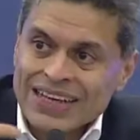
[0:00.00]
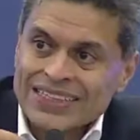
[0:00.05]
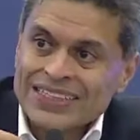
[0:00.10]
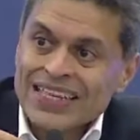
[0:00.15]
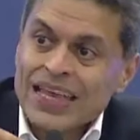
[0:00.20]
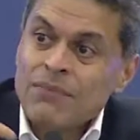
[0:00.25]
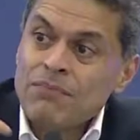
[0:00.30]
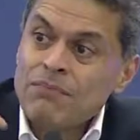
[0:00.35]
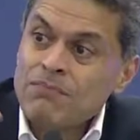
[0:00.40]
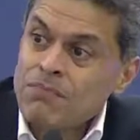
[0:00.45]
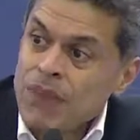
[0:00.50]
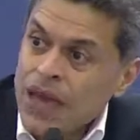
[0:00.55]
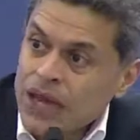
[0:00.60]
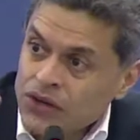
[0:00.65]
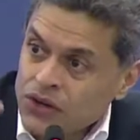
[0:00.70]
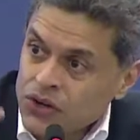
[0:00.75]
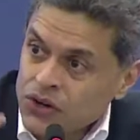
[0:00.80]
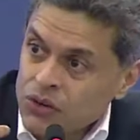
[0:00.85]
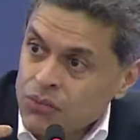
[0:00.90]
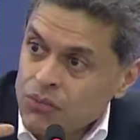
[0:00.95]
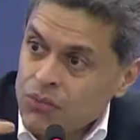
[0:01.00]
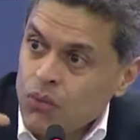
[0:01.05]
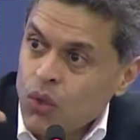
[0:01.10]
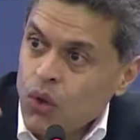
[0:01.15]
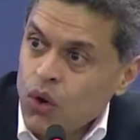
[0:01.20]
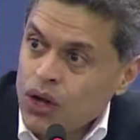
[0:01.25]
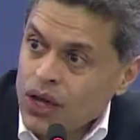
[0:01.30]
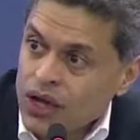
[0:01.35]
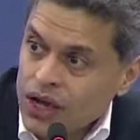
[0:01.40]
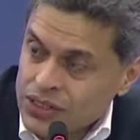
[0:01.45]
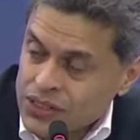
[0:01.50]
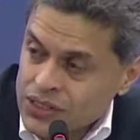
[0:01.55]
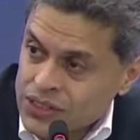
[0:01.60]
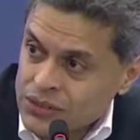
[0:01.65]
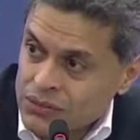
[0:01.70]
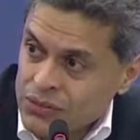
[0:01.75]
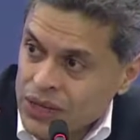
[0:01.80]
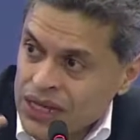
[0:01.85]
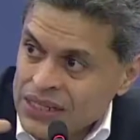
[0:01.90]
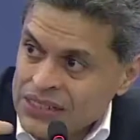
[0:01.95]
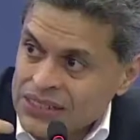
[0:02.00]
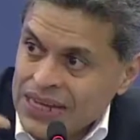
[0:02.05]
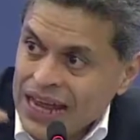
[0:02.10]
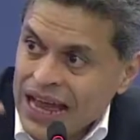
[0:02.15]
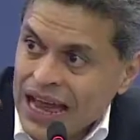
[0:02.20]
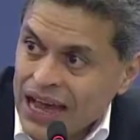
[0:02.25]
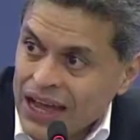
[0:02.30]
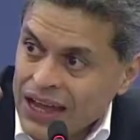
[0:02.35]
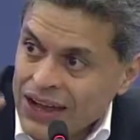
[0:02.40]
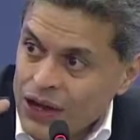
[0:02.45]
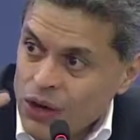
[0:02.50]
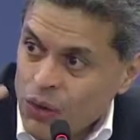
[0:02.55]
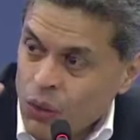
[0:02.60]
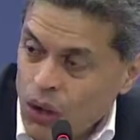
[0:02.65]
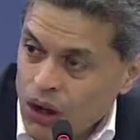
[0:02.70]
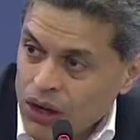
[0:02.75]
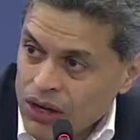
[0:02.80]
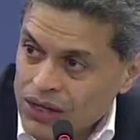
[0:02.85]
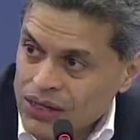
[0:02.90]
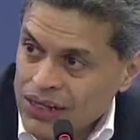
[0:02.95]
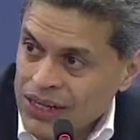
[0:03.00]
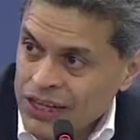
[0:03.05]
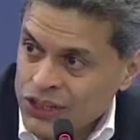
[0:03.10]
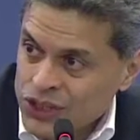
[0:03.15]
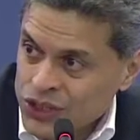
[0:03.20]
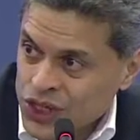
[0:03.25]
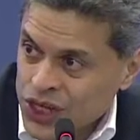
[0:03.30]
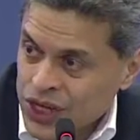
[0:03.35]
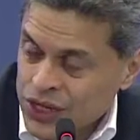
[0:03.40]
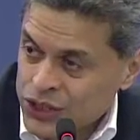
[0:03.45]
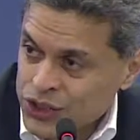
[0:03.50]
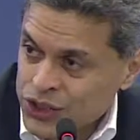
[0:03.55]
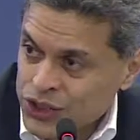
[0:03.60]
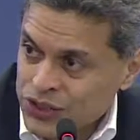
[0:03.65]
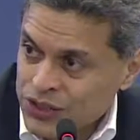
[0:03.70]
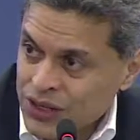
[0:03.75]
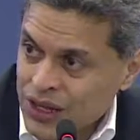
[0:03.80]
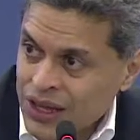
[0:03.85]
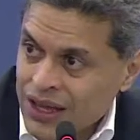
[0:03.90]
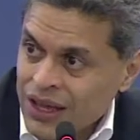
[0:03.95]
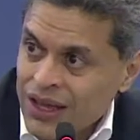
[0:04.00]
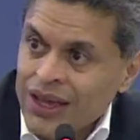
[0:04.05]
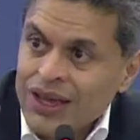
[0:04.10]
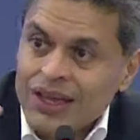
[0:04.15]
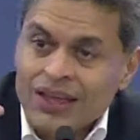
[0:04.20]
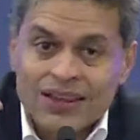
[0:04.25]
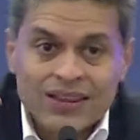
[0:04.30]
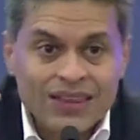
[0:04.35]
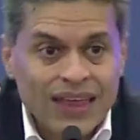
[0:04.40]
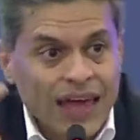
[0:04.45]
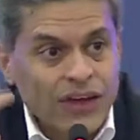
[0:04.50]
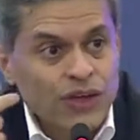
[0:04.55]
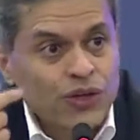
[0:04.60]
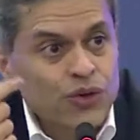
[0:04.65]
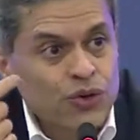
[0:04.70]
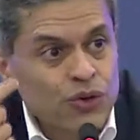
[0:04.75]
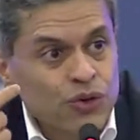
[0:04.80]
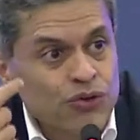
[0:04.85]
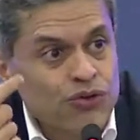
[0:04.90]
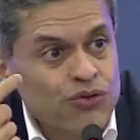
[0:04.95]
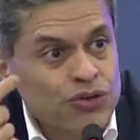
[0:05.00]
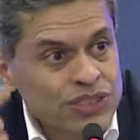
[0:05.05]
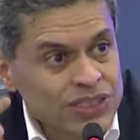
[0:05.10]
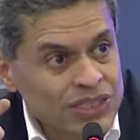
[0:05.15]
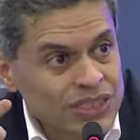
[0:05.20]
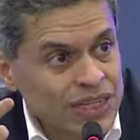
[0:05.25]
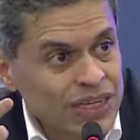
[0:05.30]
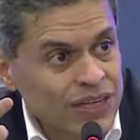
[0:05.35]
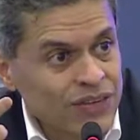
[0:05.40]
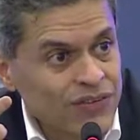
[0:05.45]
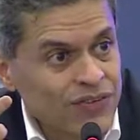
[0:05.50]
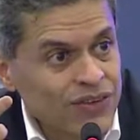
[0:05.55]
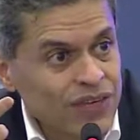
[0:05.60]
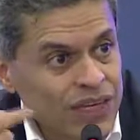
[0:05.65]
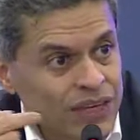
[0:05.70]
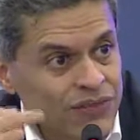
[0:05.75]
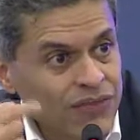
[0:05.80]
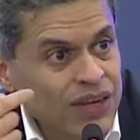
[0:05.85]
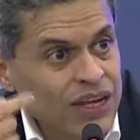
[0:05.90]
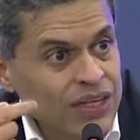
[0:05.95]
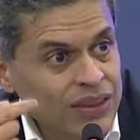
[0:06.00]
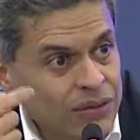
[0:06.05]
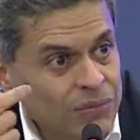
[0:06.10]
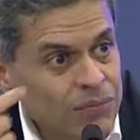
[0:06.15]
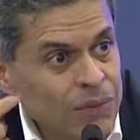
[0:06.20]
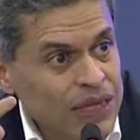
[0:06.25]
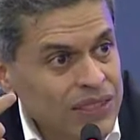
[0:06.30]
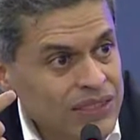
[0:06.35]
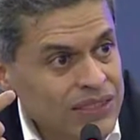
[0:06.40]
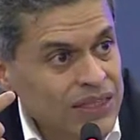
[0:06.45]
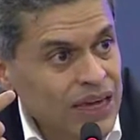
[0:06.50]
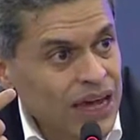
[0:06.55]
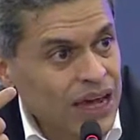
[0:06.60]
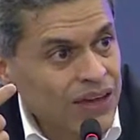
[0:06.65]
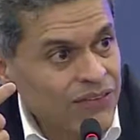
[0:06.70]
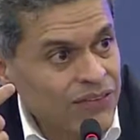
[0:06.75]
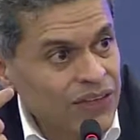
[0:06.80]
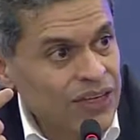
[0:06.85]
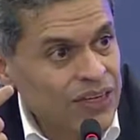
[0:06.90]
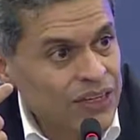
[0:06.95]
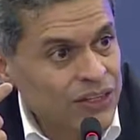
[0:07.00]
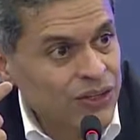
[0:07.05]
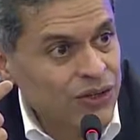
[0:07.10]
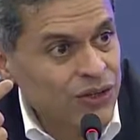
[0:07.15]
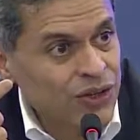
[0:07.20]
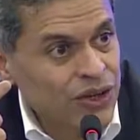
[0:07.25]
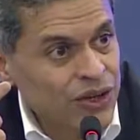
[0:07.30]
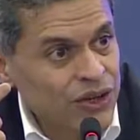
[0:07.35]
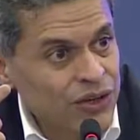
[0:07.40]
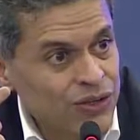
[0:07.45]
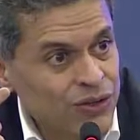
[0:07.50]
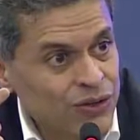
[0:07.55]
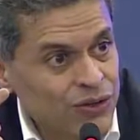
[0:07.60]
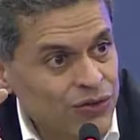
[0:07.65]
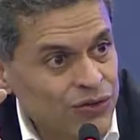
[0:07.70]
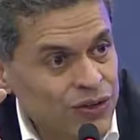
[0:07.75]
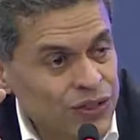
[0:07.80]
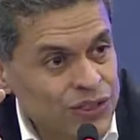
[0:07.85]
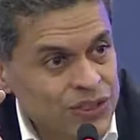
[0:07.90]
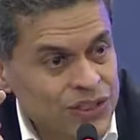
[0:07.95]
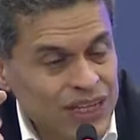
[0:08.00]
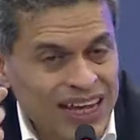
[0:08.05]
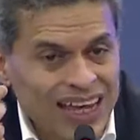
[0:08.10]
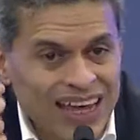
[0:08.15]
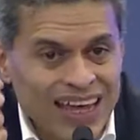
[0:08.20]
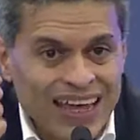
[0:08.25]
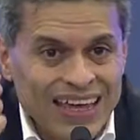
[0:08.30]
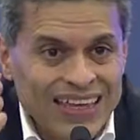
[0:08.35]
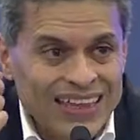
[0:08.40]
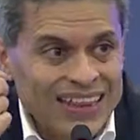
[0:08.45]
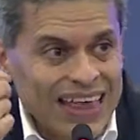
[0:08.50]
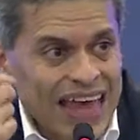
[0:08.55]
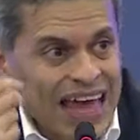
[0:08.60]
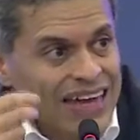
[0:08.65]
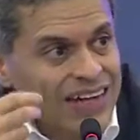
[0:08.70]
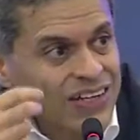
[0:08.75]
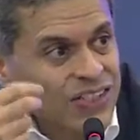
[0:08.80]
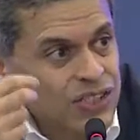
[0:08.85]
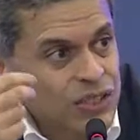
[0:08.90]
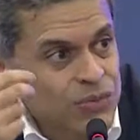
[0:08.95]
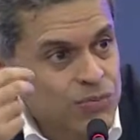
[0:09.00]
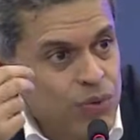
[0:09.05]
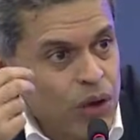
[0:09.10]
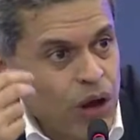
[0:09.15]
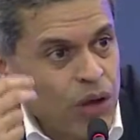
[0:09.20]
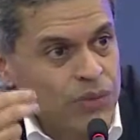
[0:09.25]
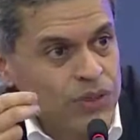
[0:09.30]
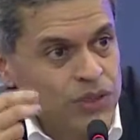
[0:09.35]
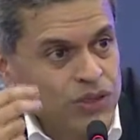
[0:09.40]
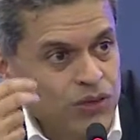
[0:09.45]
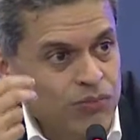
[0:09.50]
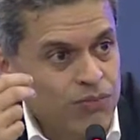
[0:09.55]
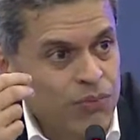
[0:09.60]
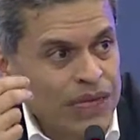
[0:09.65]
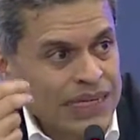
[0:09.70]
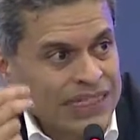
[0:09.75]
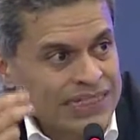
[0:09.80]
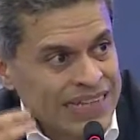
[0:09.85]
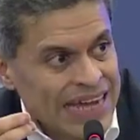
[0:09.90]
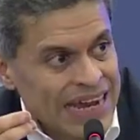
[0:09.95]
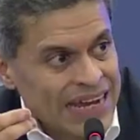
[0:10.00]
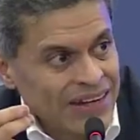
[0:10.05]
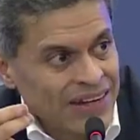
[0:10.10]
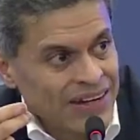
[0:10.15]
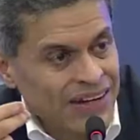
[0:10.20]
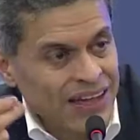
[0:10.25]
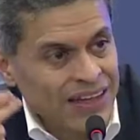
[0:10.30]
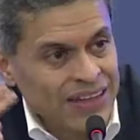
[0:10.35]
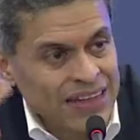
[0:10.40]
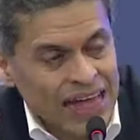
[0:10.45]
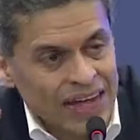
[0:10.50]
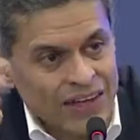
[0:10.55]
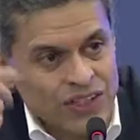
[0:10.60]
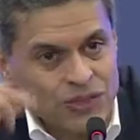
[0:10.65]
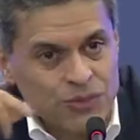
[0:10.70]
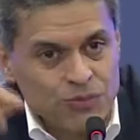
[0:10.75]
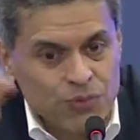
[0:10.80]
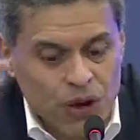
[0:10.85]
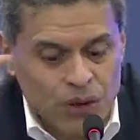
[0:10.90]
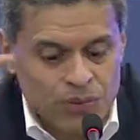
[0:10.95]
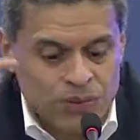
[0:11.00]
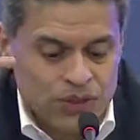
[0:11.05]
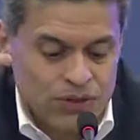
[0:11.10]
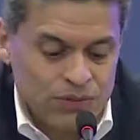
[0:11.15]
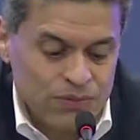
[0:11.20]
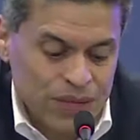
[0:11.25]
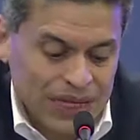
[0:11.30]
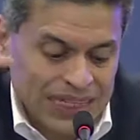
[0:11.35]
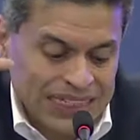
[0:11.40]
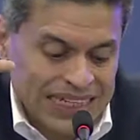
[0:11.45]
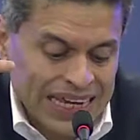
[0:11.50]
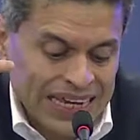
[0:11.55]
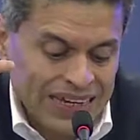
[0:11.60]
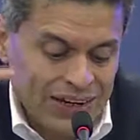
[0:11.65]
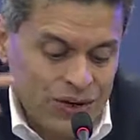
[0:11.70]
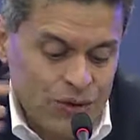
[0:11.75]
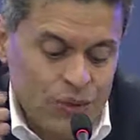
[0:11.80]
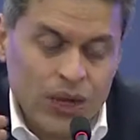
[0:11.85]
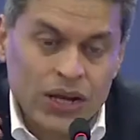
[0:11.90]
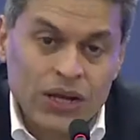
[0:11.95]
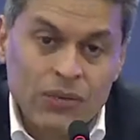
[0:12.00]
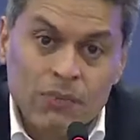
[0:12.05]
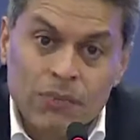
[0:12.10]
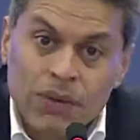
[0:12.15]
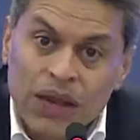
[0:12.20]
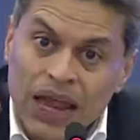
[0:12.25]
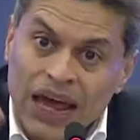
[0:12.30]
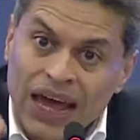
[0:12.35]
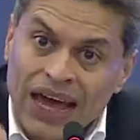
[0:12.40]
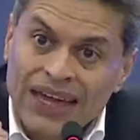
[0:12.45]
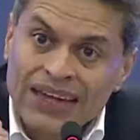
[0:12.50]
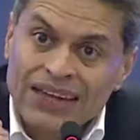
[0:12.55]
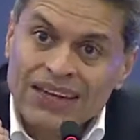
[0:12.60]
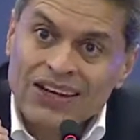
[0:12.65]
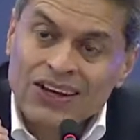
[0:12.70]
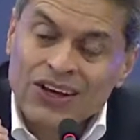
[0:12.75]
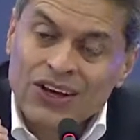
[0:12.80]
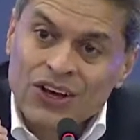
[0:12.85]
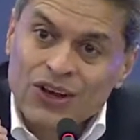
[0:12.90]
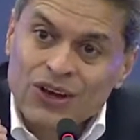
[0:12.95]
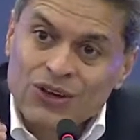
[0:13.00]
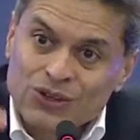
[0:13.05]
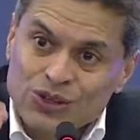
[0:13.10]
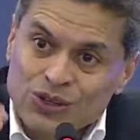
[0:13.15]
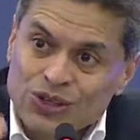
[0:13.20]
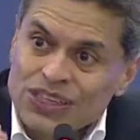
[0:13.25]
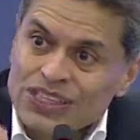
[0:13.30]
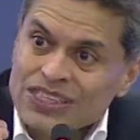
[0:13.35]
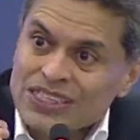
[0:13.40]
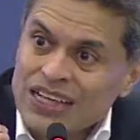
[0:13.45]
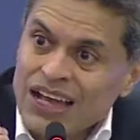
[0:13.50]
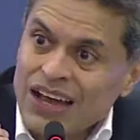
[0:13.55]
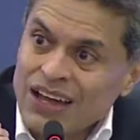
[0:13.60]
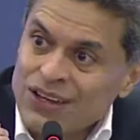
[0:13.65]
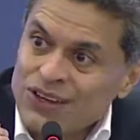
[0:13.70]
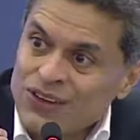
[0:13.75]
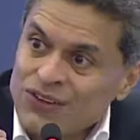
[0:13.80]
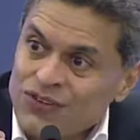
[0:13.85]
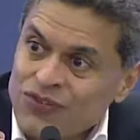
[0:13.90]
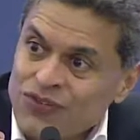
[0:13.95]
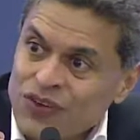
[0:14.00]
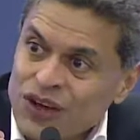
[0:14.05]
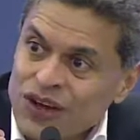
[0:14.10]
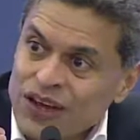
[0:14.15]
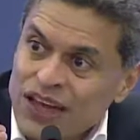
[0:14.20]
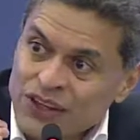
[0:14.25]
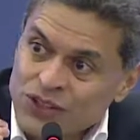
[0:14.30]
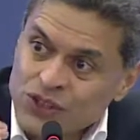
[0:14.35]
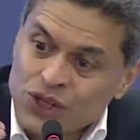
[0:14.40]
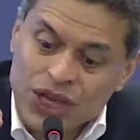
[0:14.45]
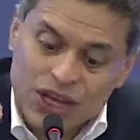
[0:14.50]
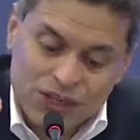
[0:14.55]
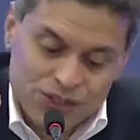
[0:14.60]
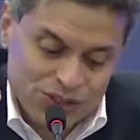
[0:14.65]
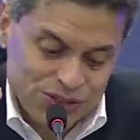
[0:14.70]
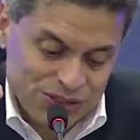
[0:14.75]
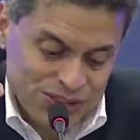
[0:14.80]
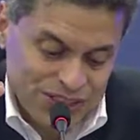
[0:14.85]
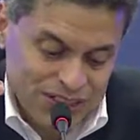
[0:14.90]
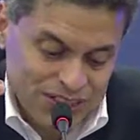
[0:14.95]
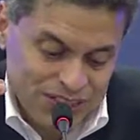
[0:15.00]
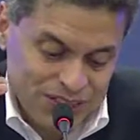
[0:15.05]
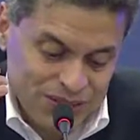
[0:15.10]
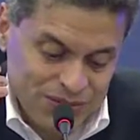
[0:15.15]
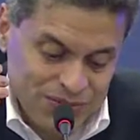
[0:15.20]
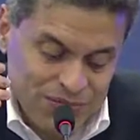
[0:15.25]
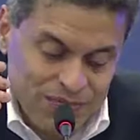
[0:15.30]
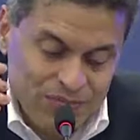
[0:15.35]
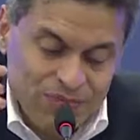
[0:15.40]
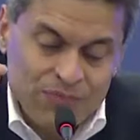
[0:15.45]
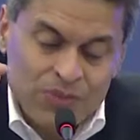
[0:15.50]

is a better, more customized, higher quality education than you could receive even at the best Ivy League uh, university. That is the promise of big data, and that is the promise of big data when applied to this kind of uh, educational system.